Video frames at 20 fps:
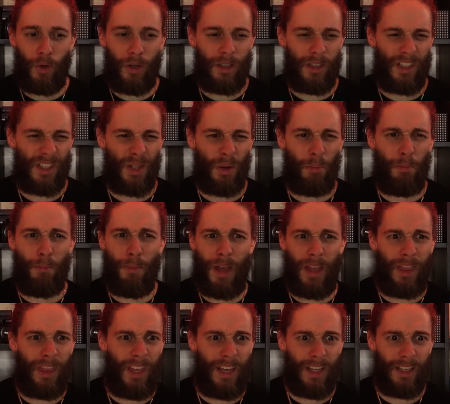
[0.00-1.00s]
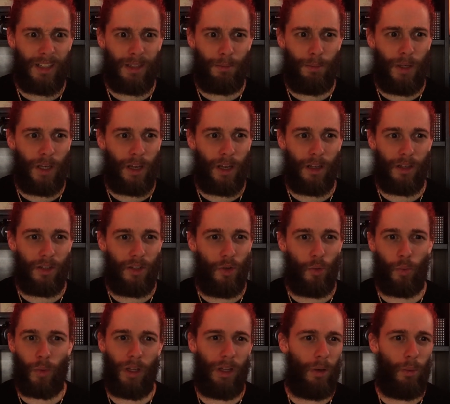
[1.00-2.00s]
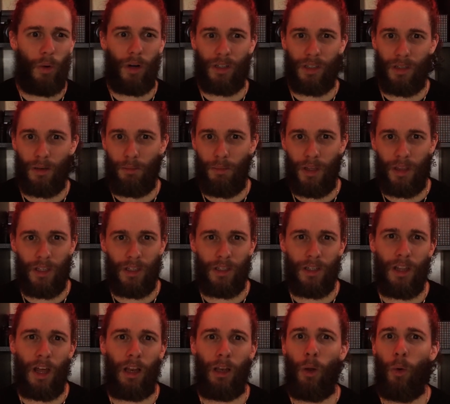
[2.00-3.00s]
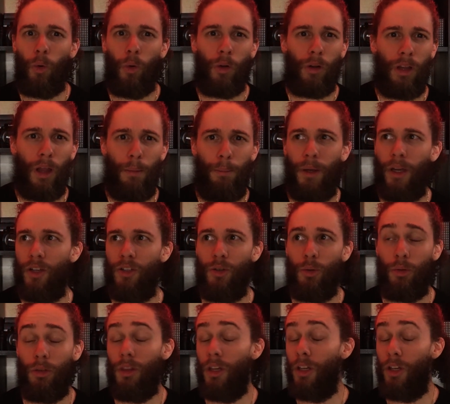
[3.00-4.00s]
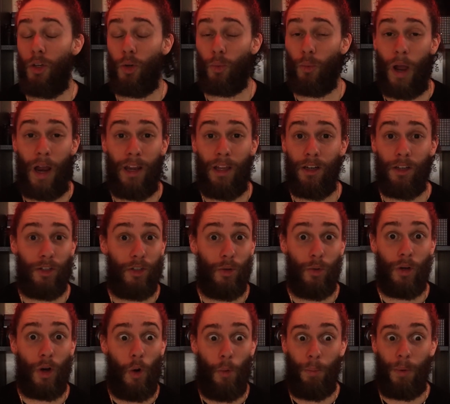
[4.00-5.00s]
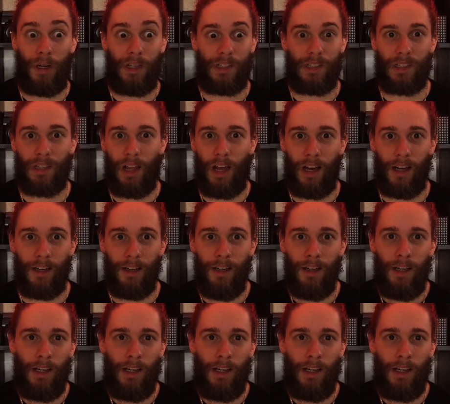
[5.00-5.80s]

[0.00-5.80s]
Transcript: can submit this because you really want to submit this to that local club because you think you're ready to do an opening slot.